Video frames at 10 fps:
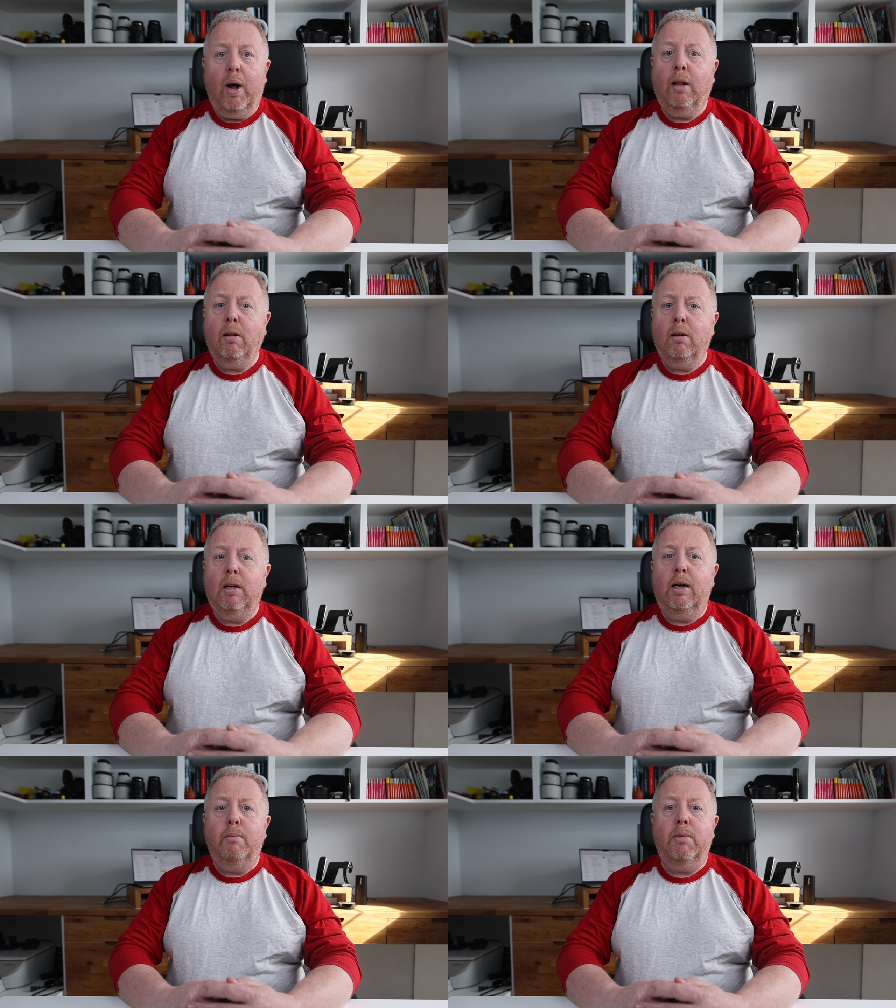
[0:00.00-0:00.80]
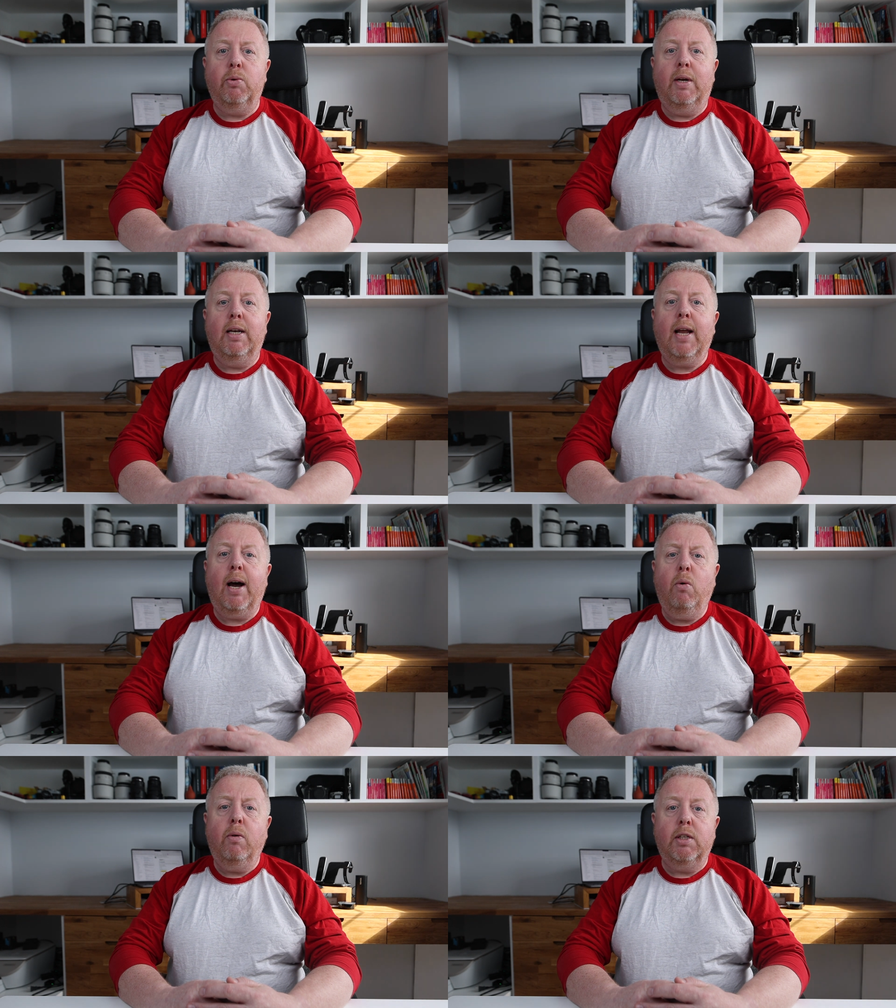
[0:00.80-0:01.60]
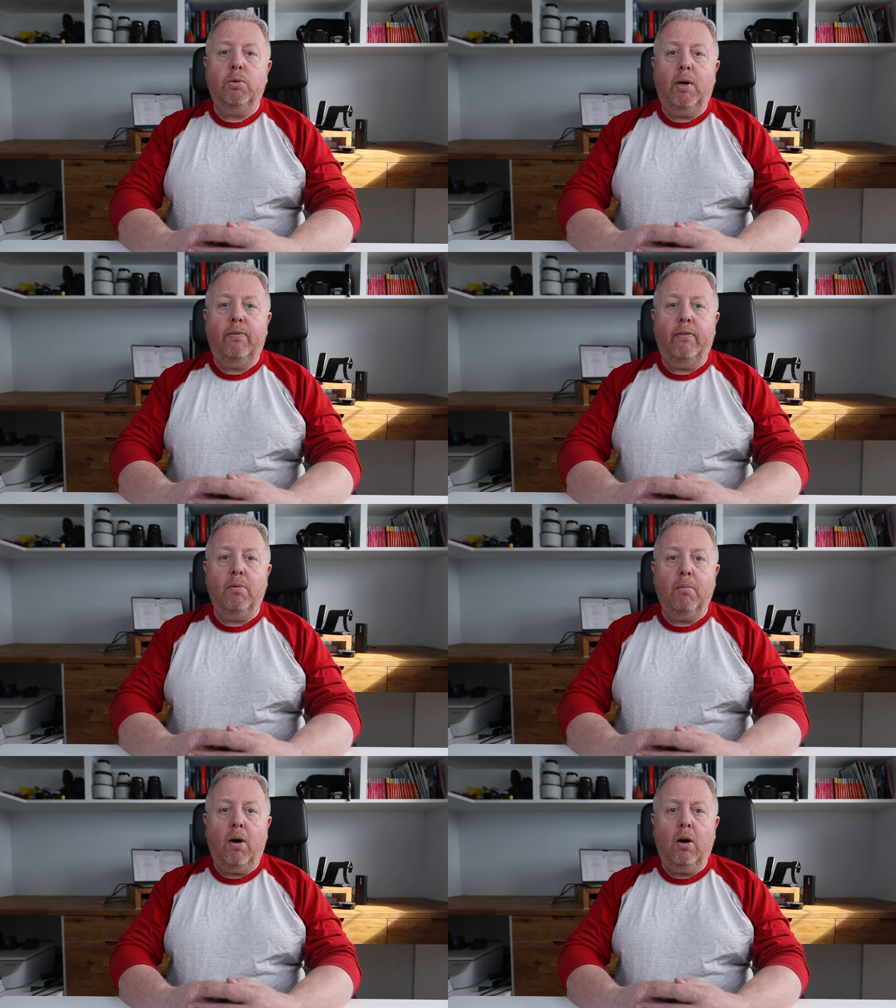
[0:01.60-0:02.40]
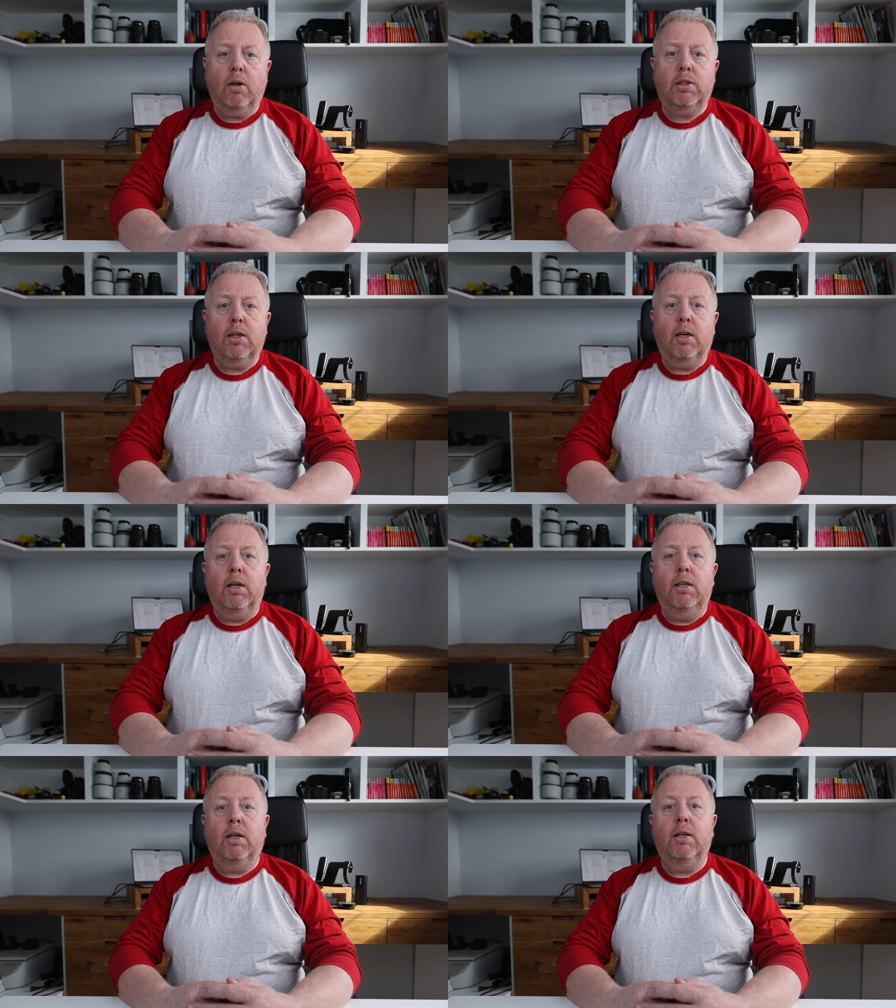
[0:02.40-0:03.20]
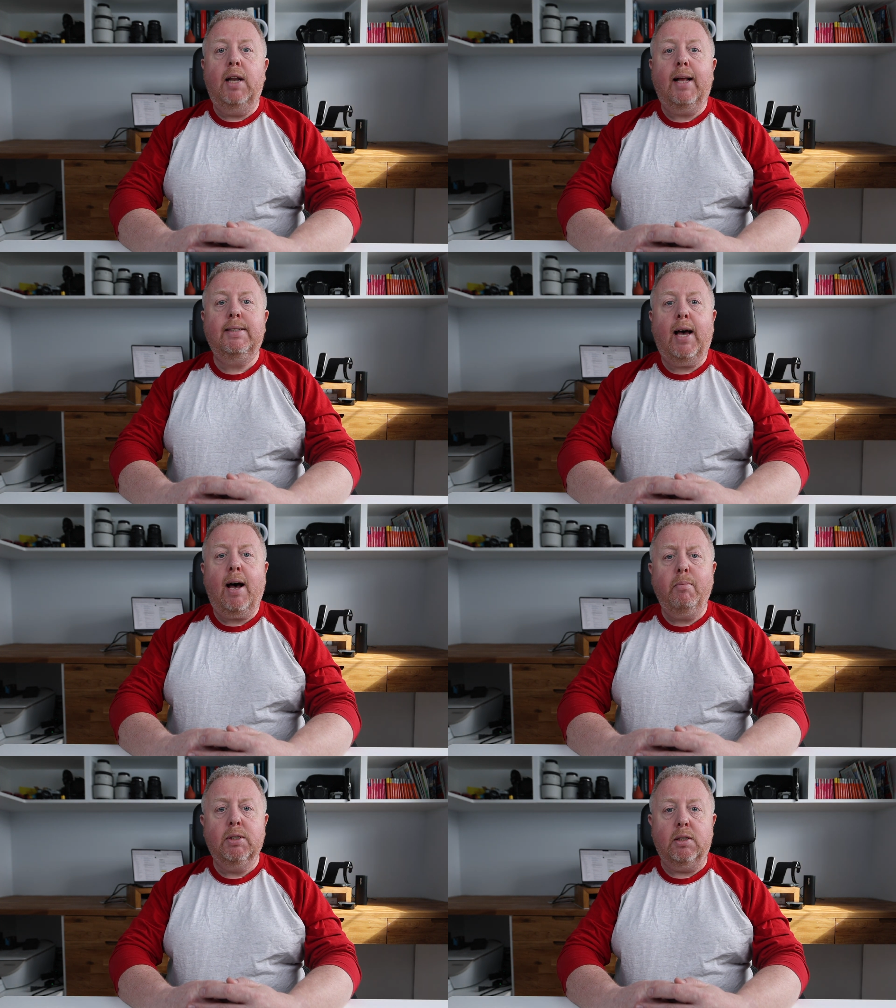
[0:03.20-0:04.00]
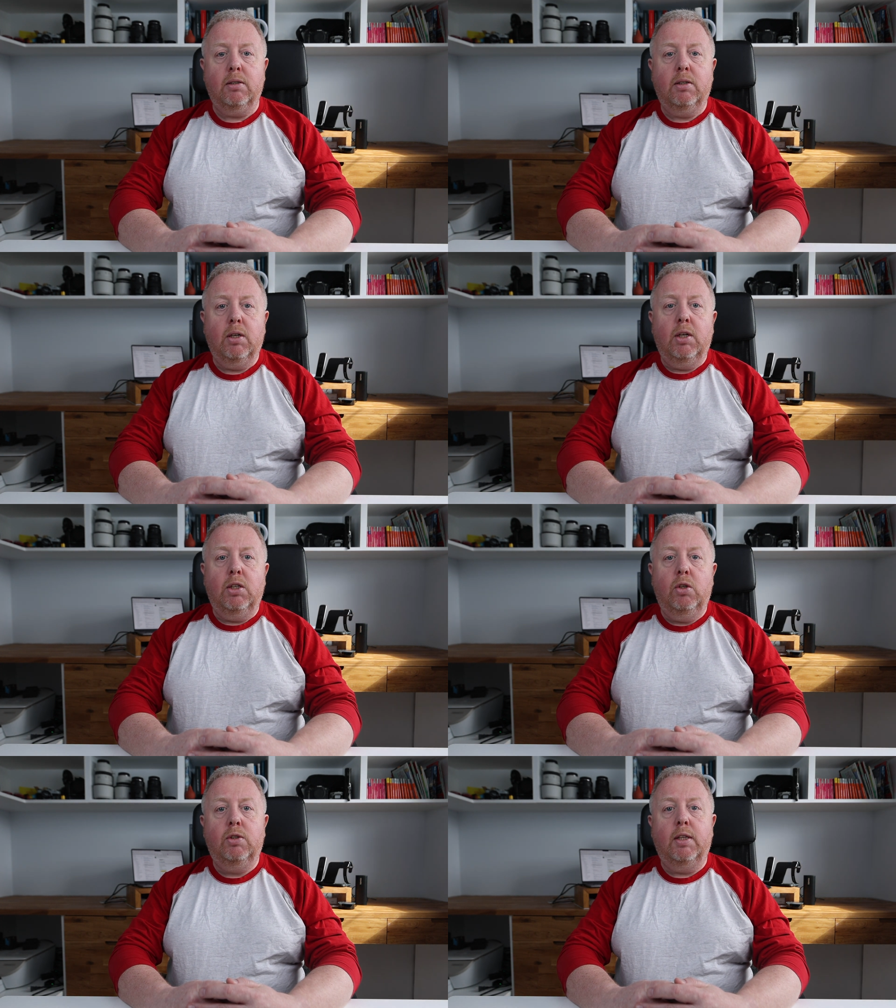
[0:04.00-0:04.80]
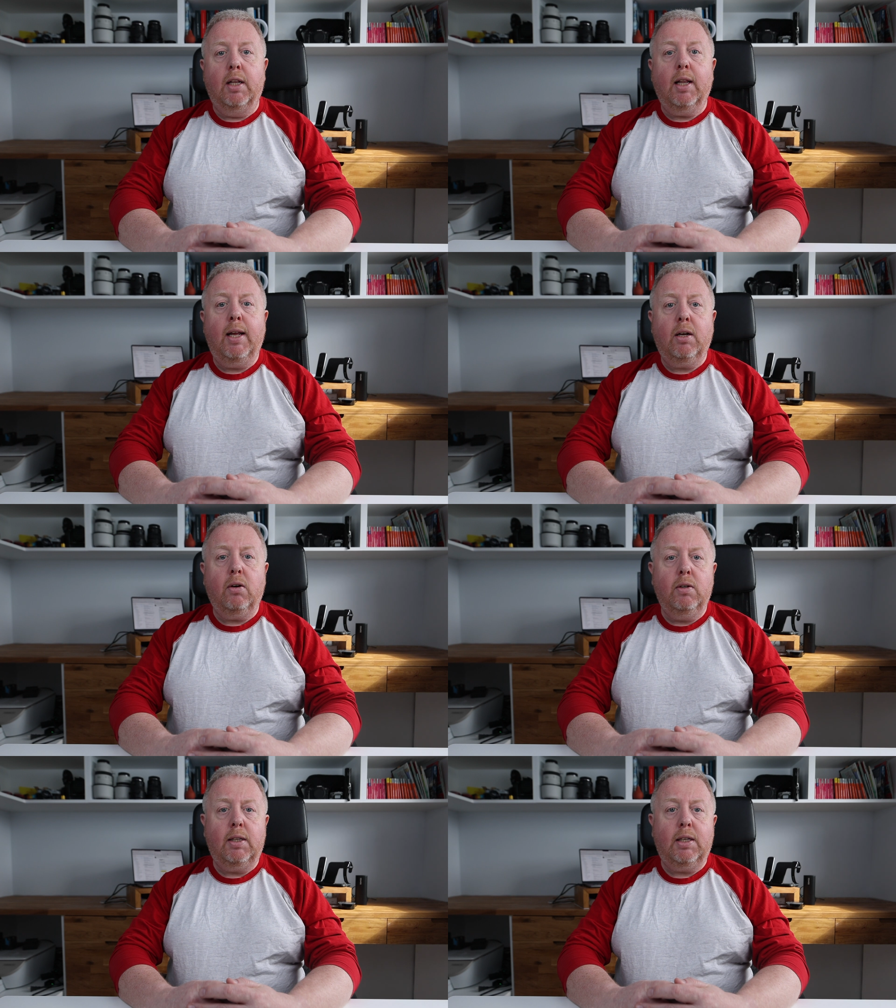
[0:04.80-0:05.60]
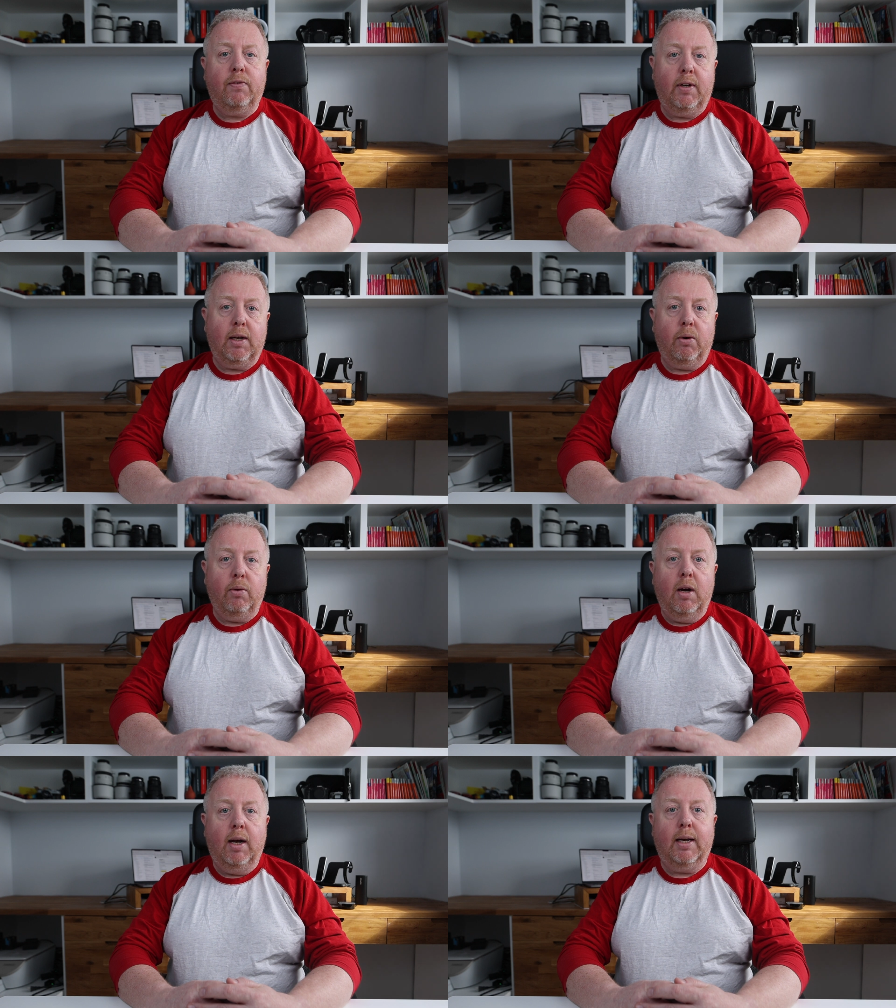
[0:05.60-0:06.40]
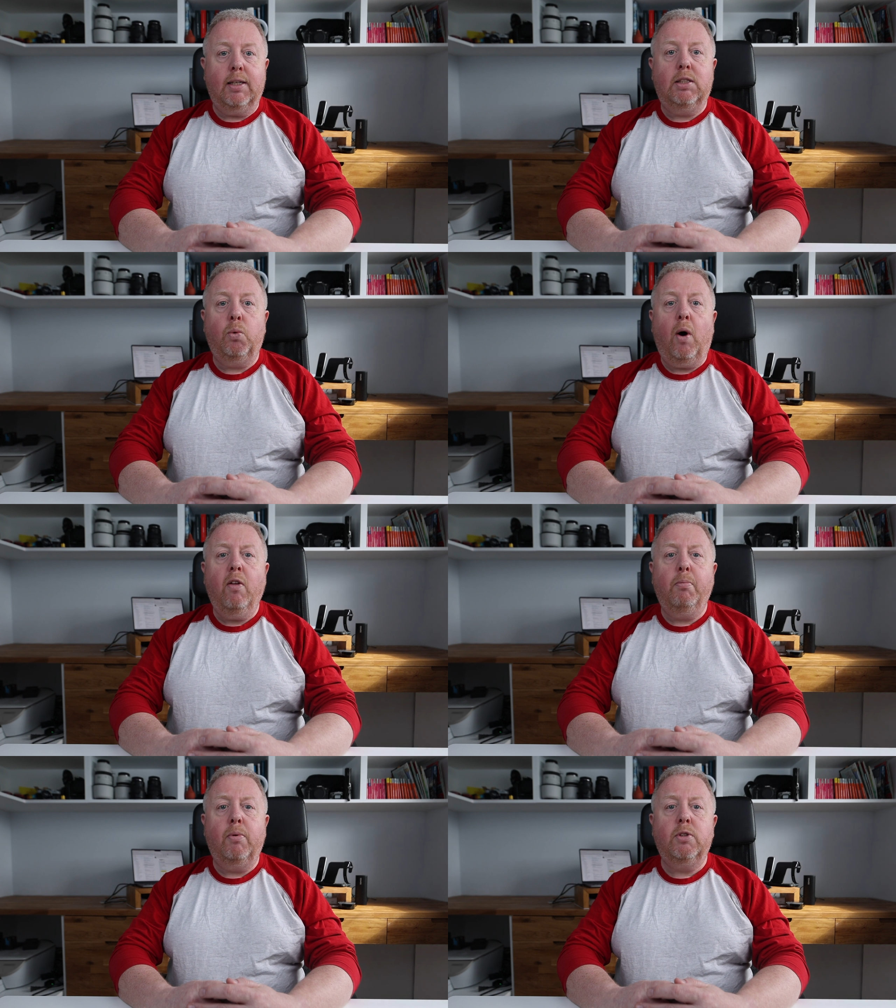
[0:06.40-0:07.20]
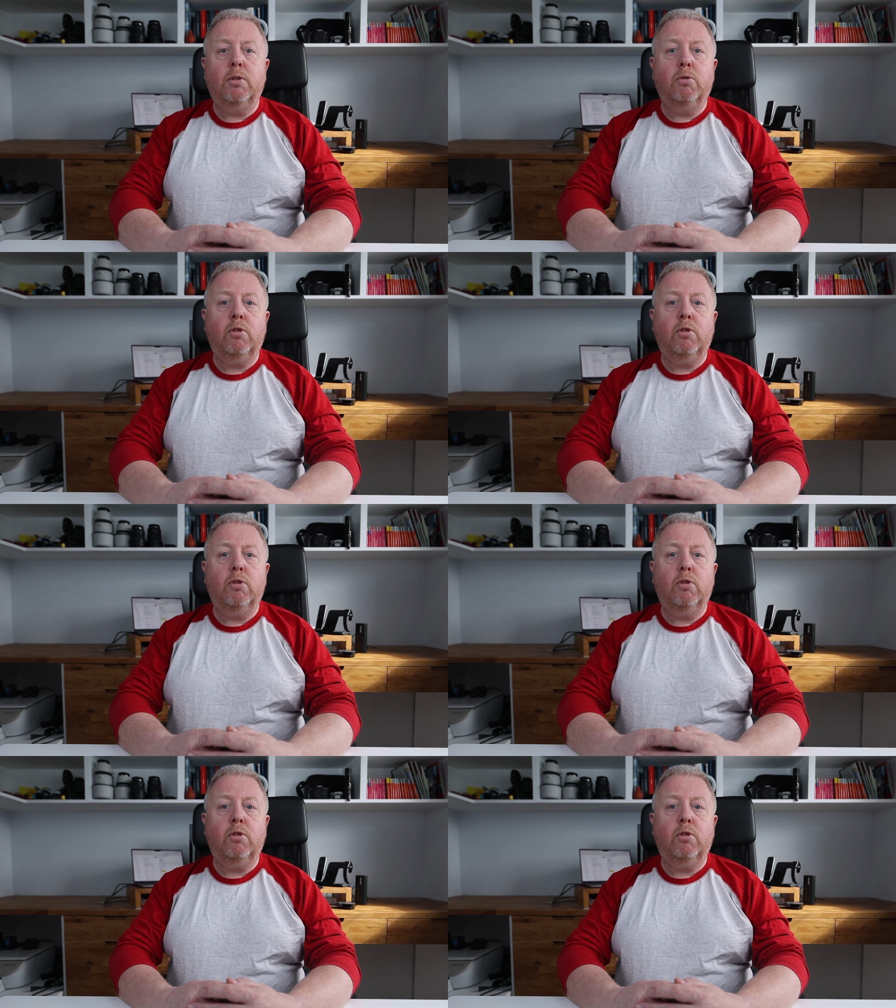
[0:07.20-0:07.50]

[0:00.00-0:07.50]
Well, between now and the 25th of March, you can head to Amazon using the link under this video and get a 12-month